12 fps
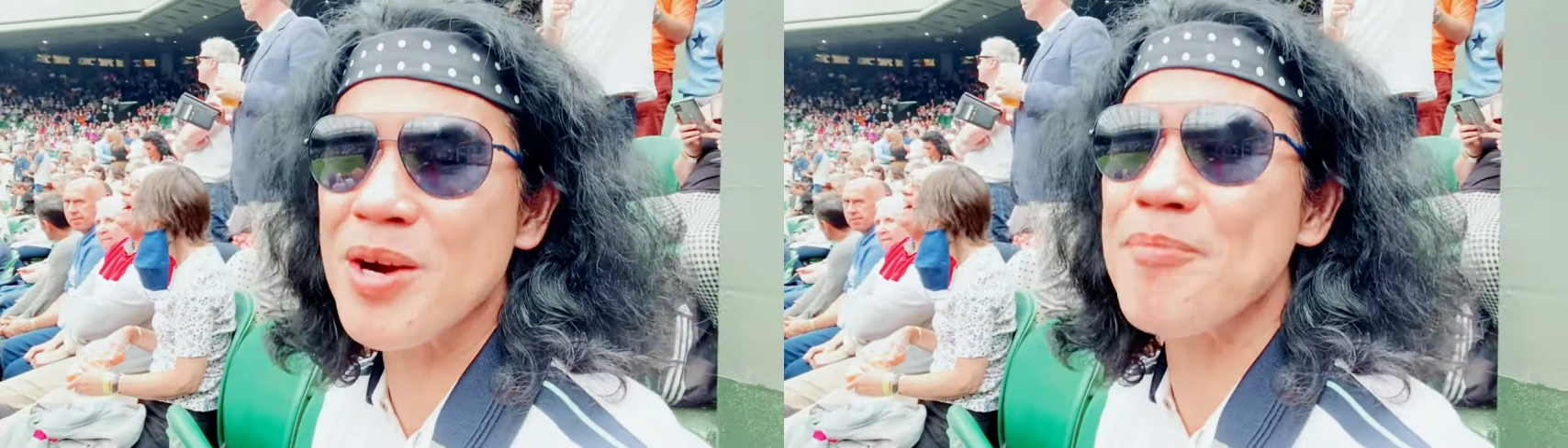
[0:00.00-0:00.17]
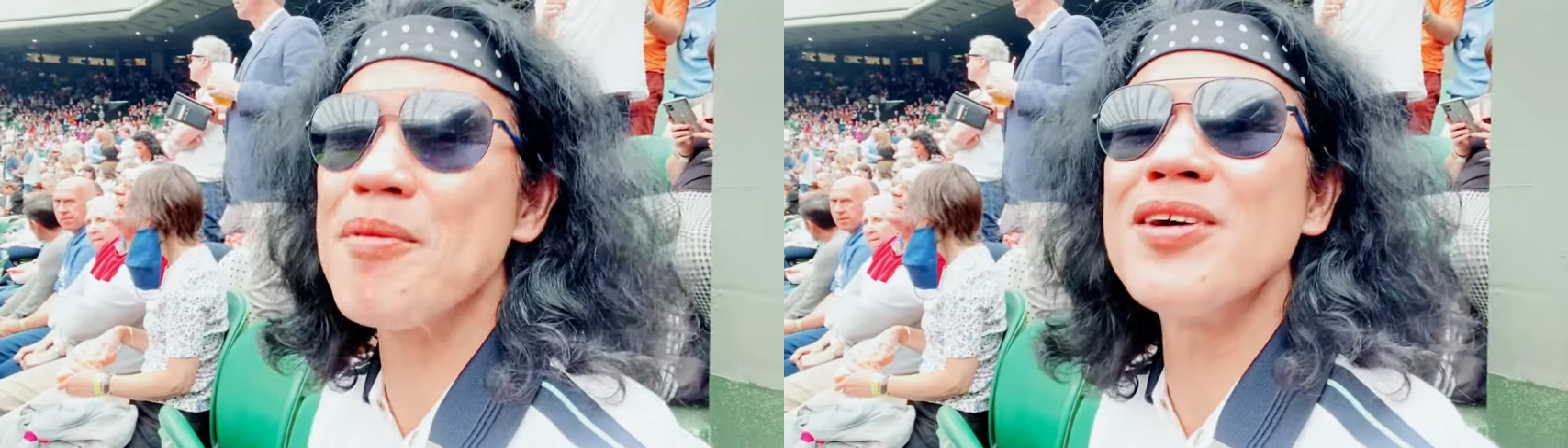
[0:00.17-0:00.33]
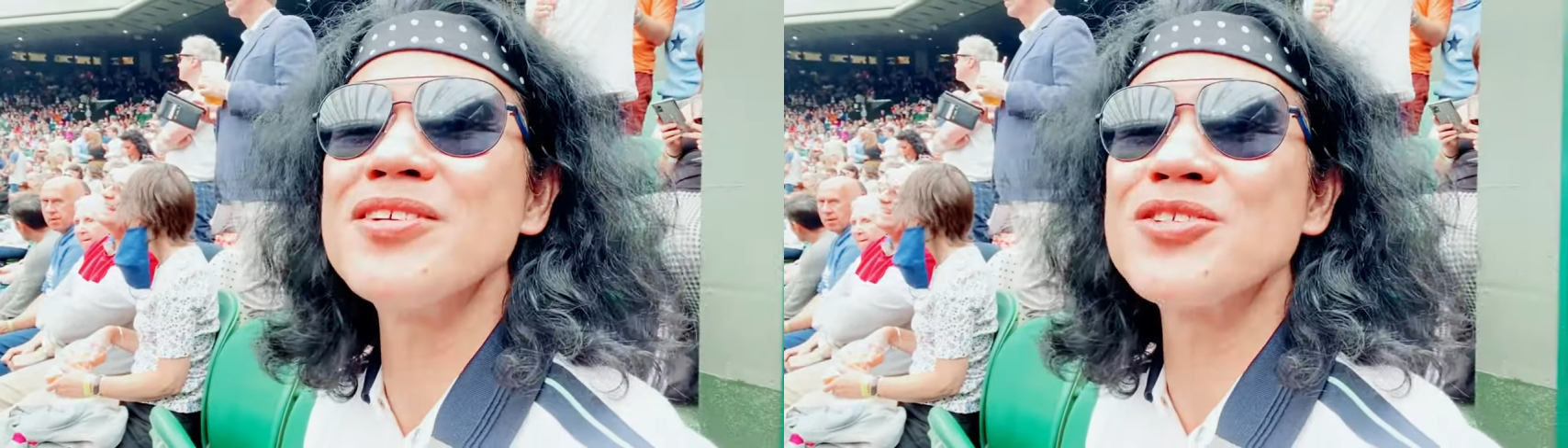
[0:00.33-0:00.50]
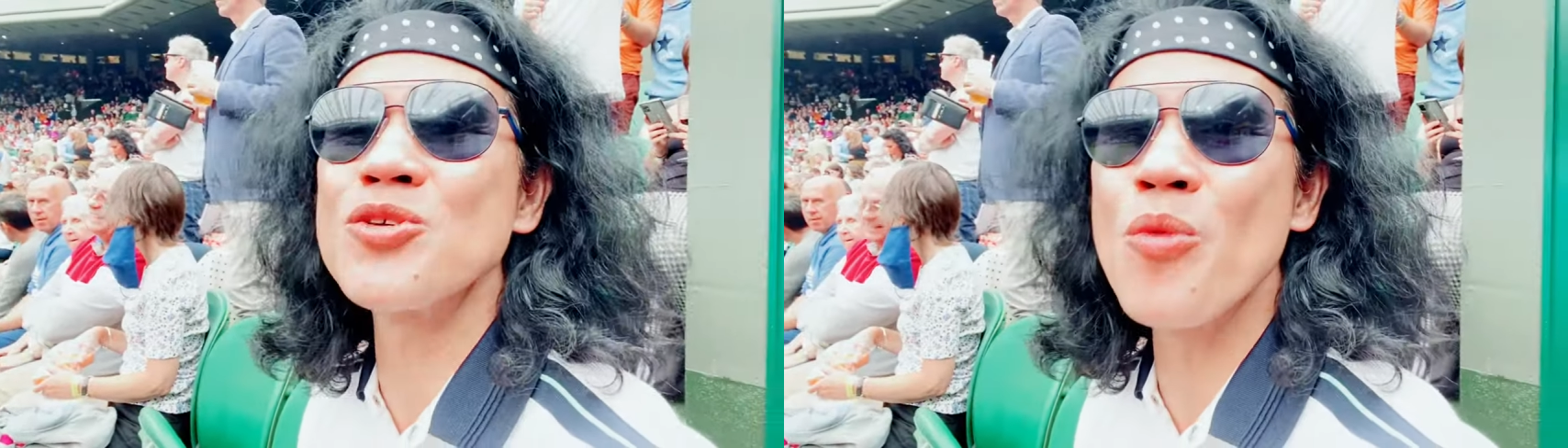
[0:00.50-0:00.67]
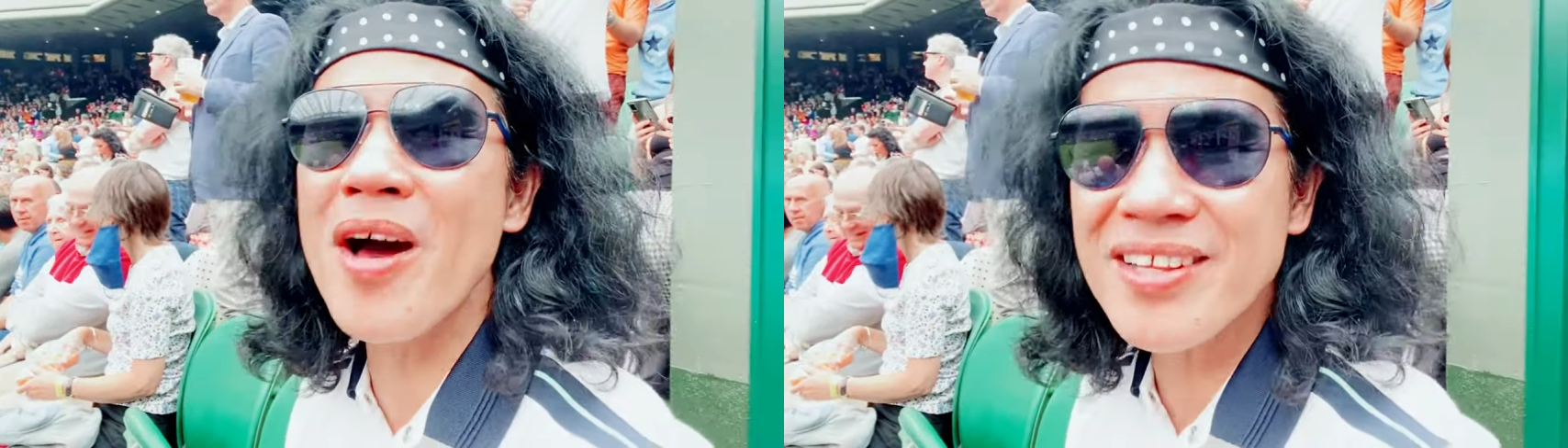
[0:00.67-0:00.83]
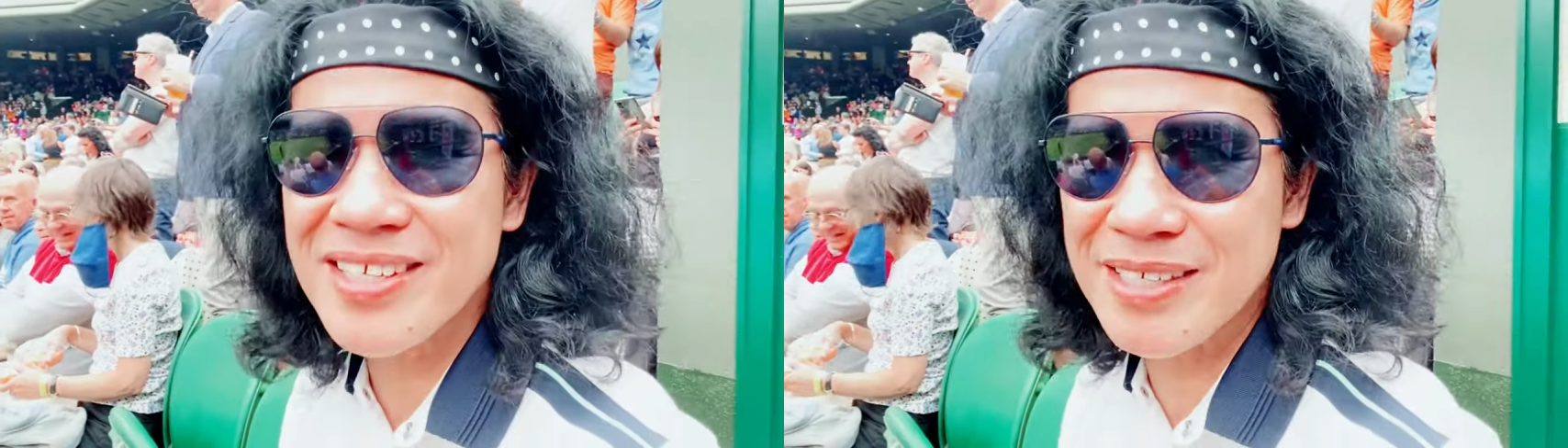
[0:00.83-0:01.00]
about to
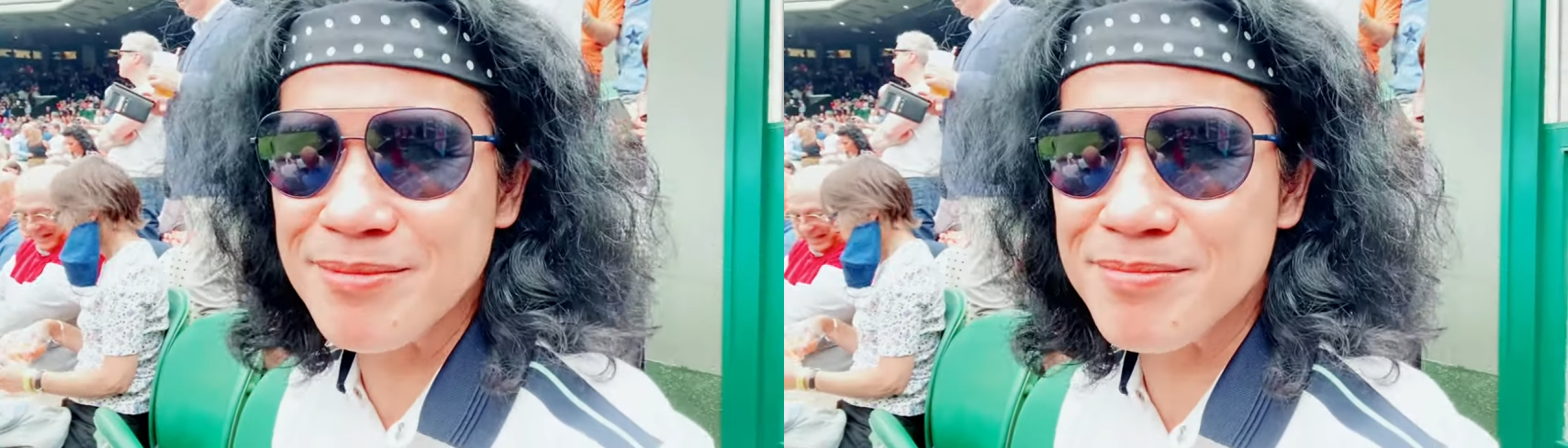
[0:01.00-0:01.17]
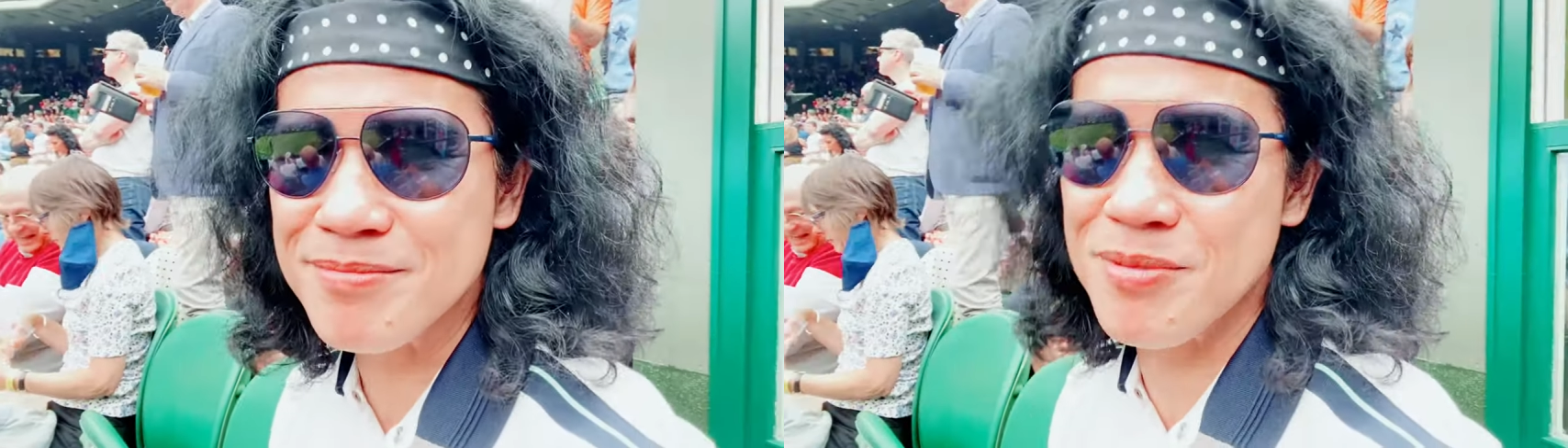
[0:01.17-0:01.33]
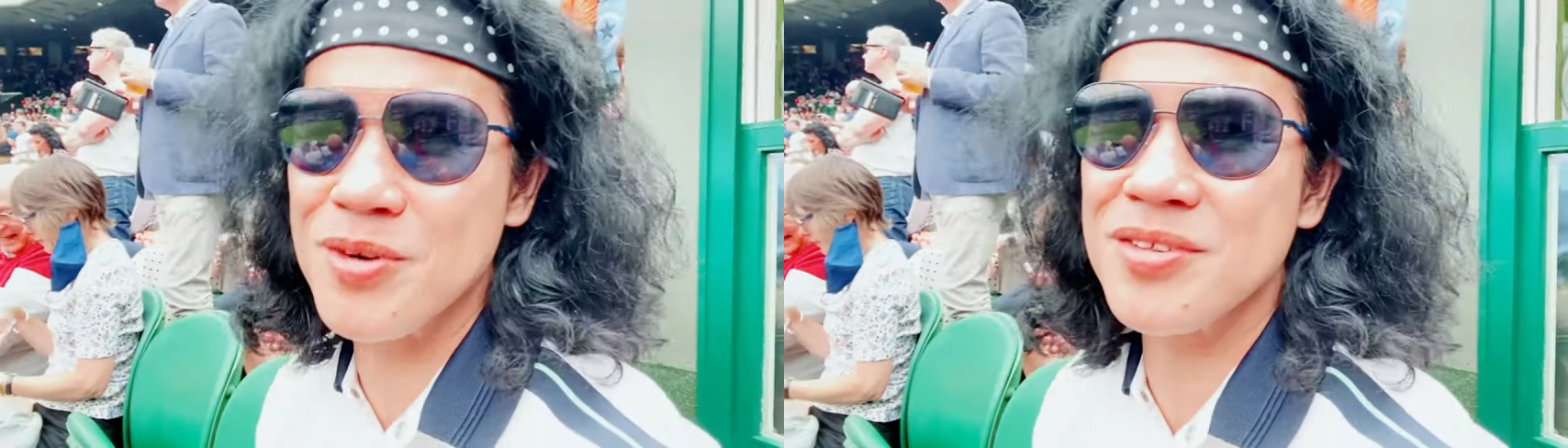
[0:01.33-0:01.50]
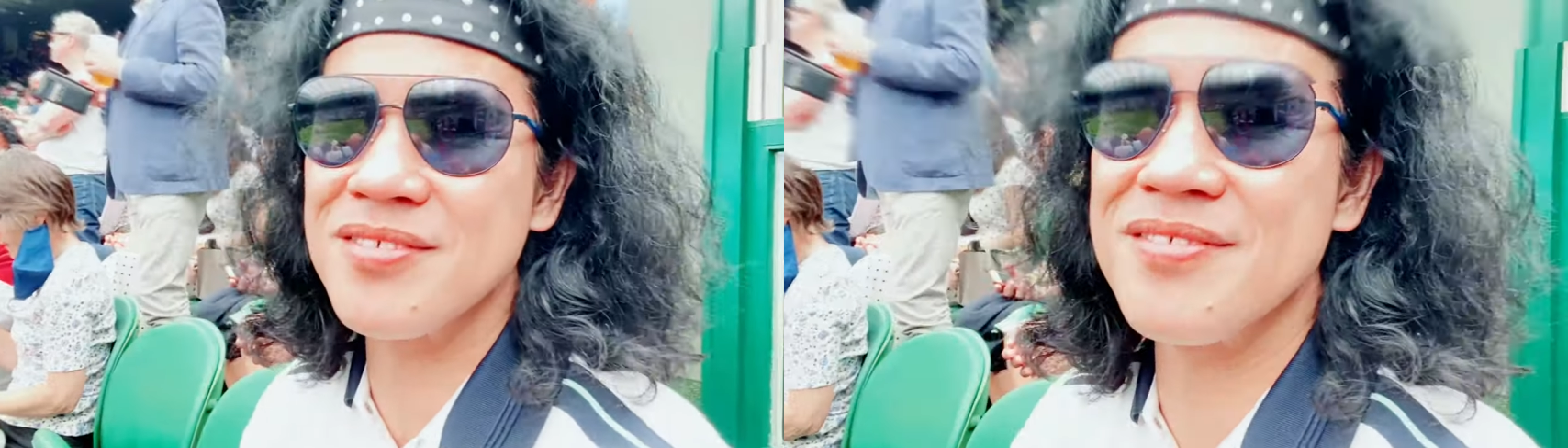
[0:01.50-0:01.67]
welcome both of